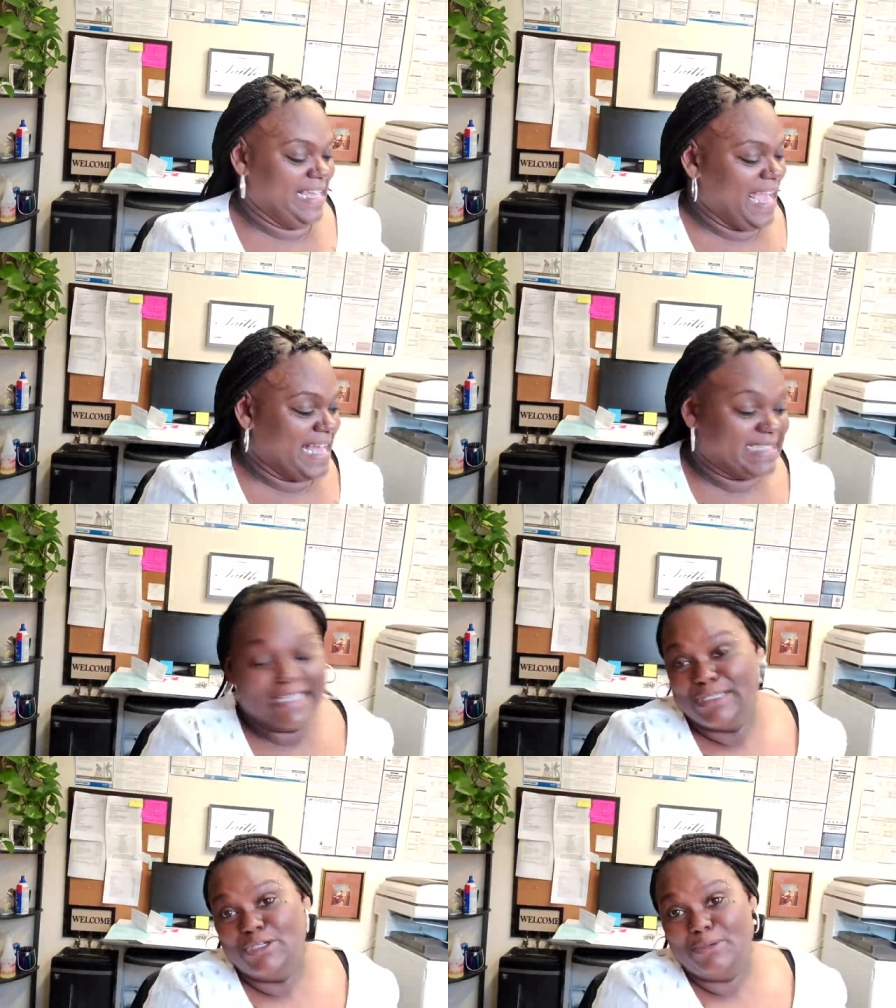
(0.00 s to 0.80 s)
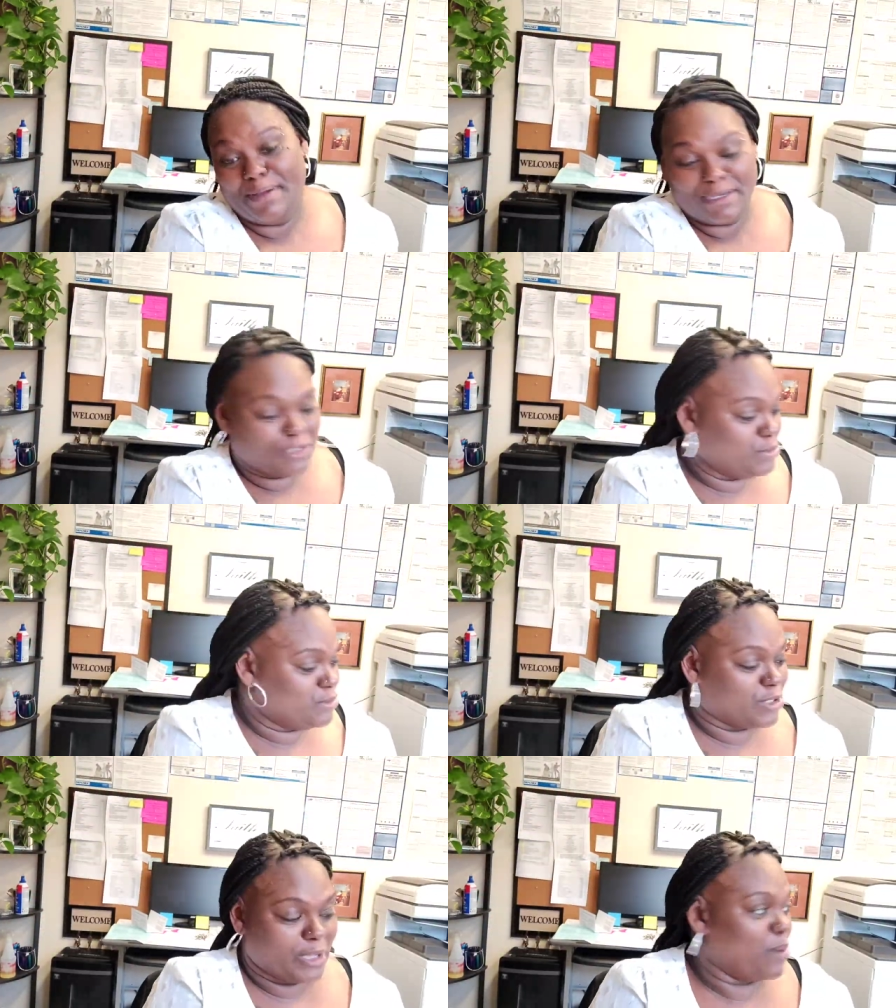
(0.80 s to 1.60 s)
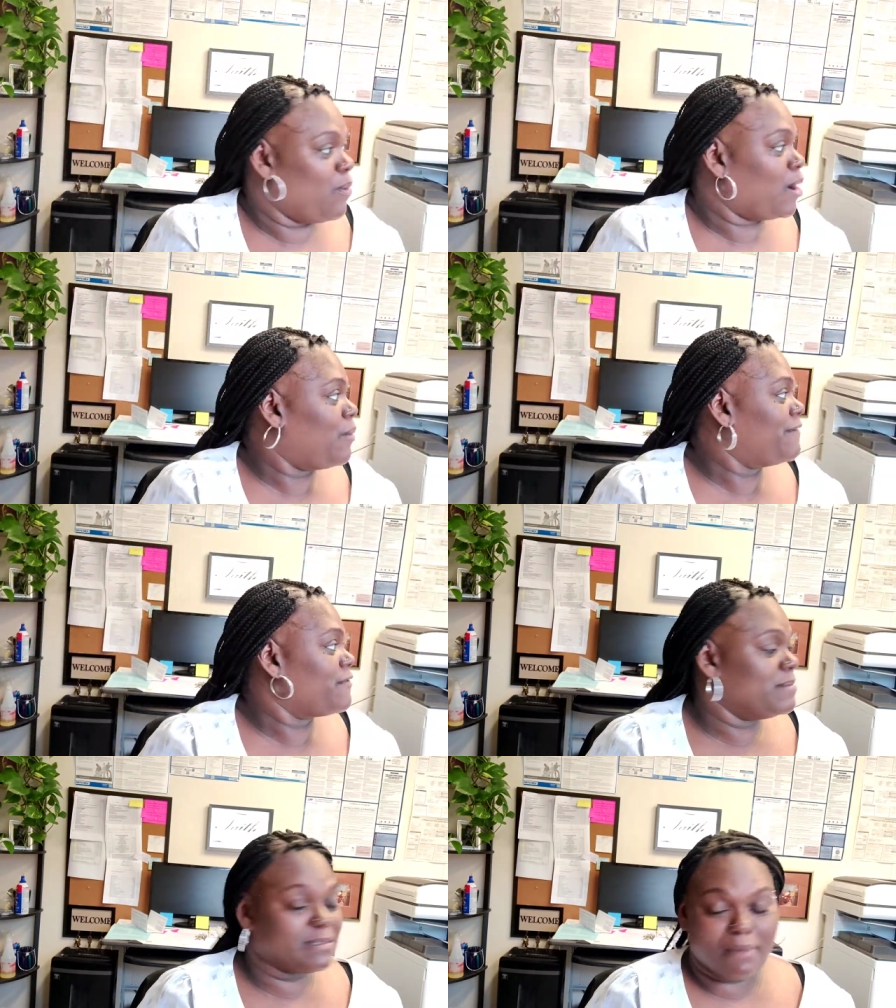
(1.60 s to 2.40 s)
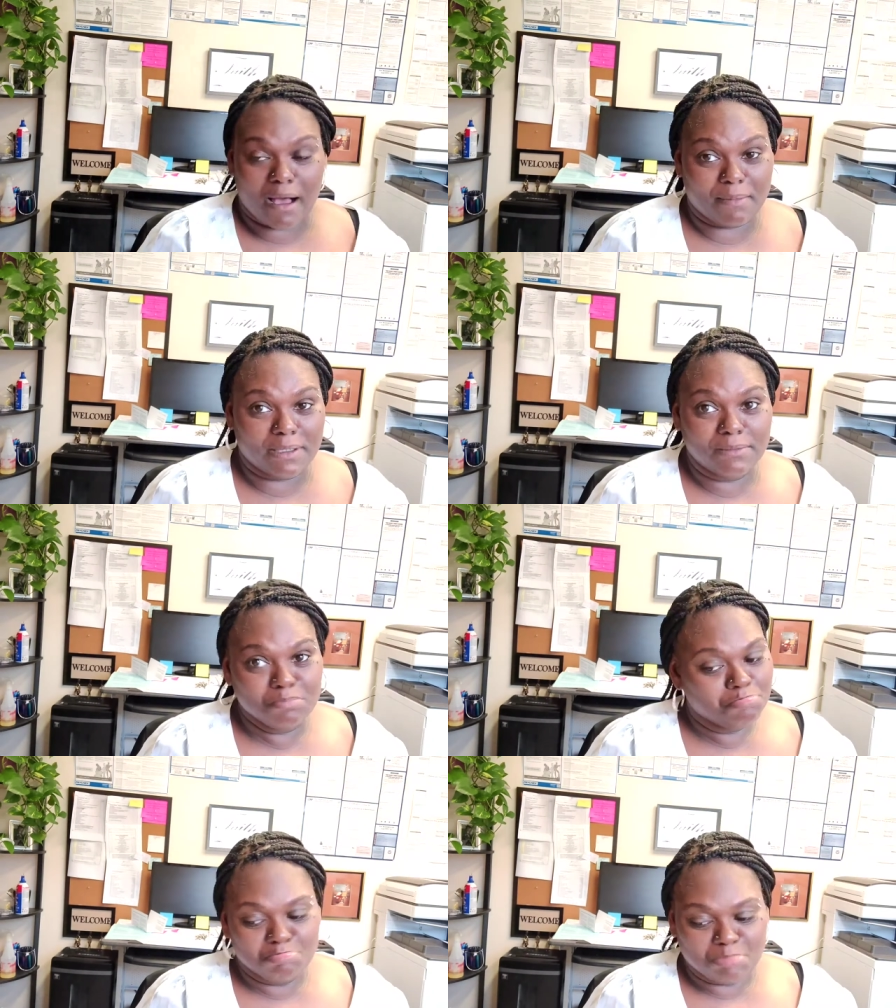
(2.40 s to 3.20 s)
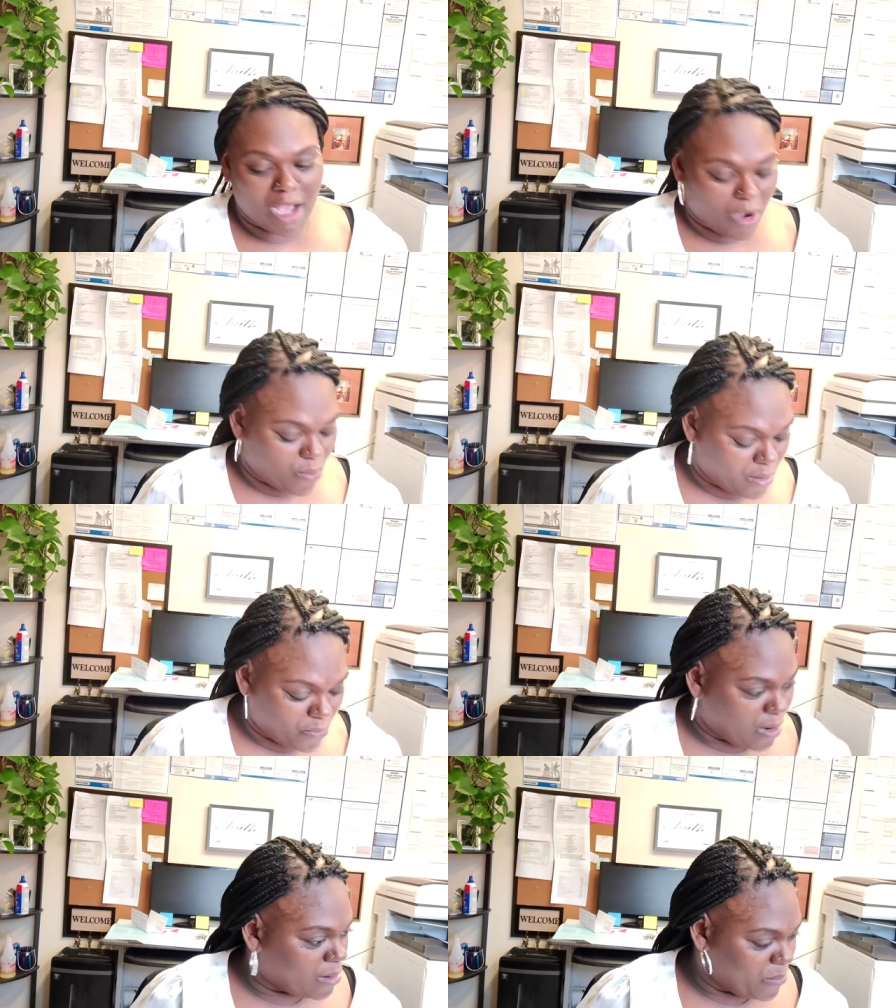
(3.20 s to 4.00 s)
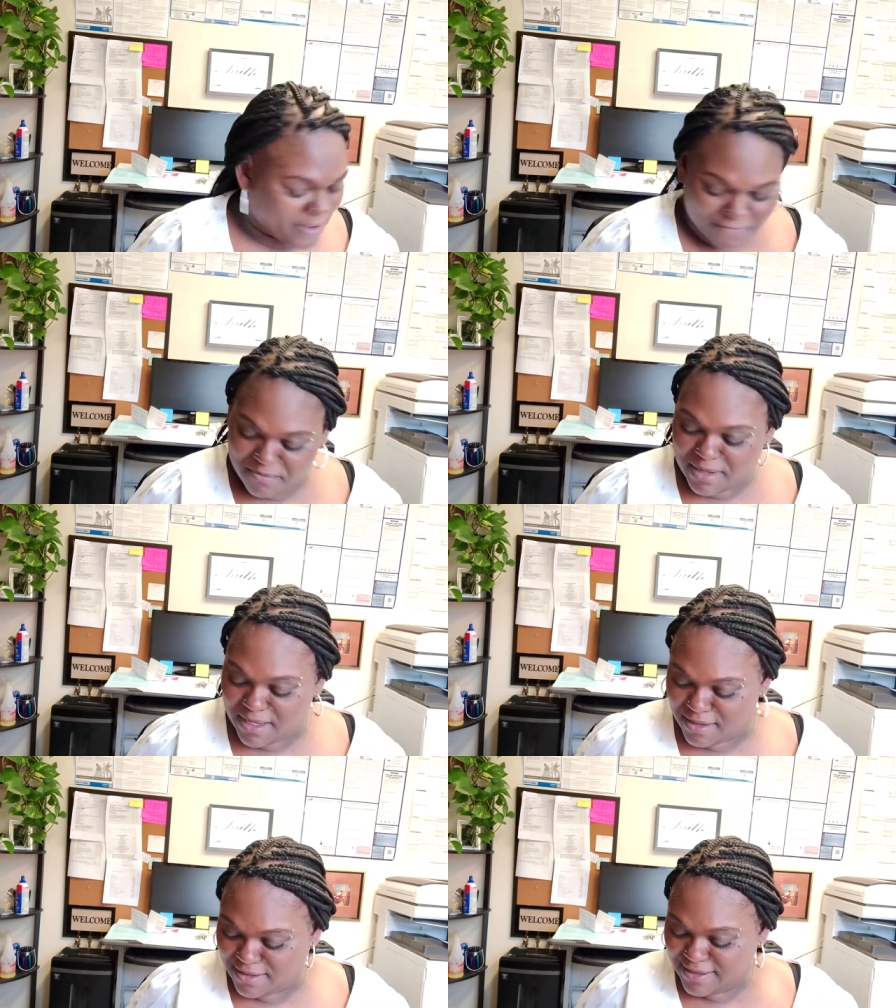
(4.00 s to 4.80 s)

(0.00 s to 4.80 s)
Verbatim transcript: he has two pair of shoes so he can walk away from his mama. I don't want him to walk away from me.